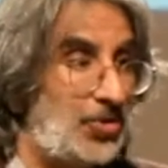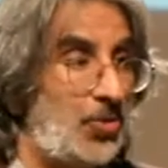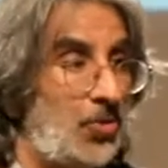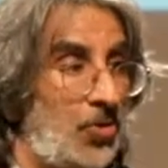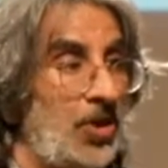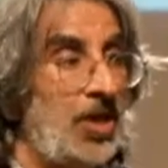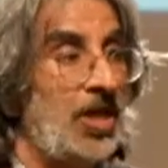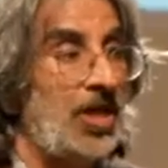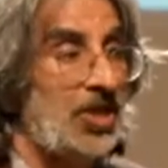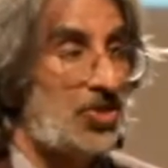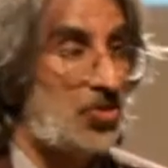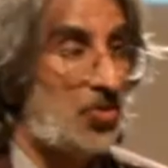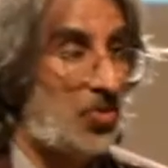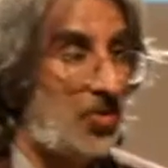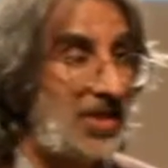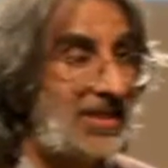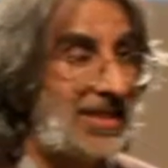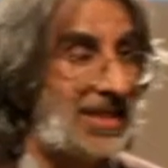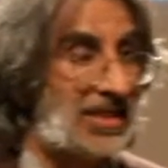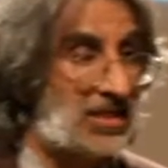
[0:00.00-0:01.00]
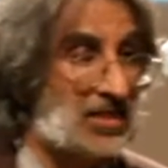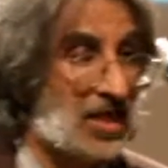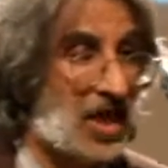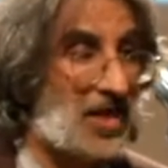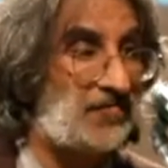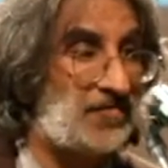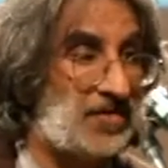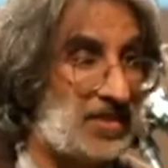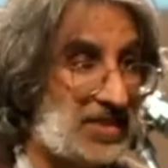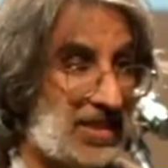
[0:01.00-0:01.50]
your choice as
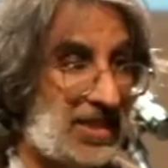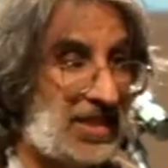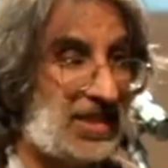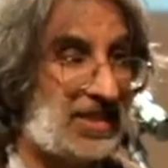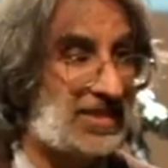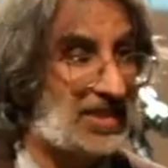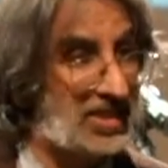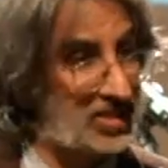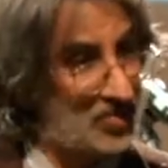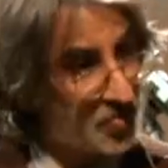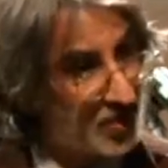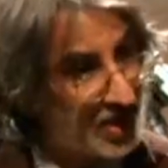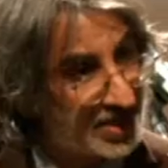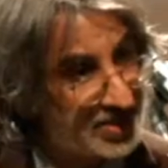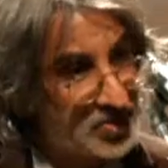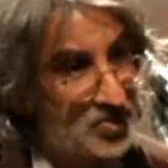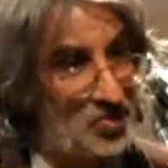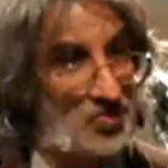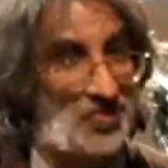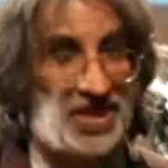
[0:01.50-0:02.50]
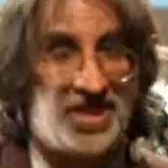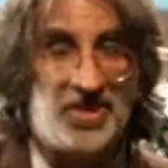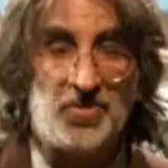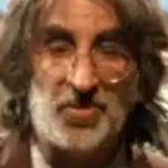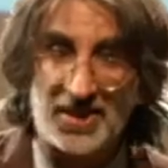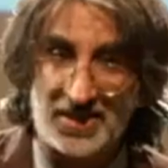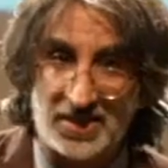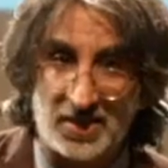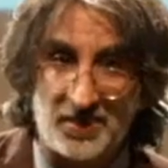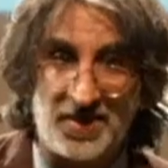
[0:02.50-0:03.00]
sovereign citizens what to read,
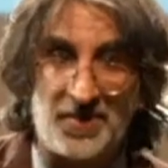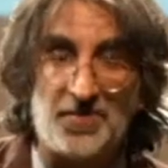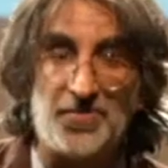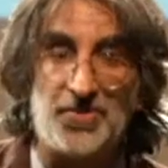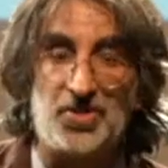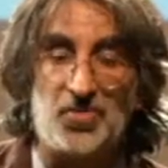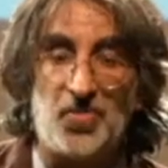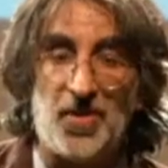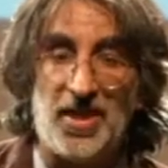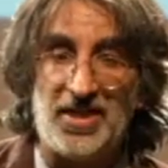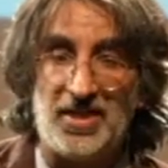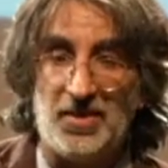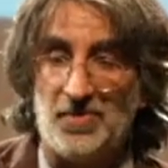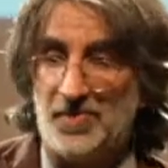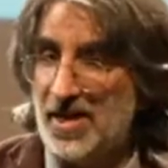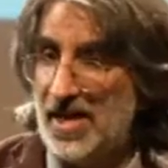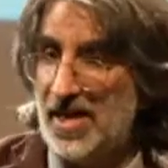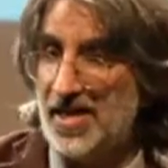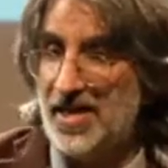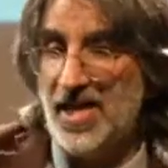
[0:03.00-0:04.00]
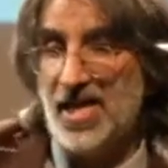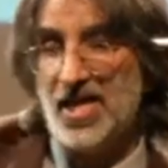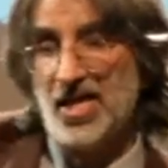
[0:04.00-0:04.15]
what to be persuaded by.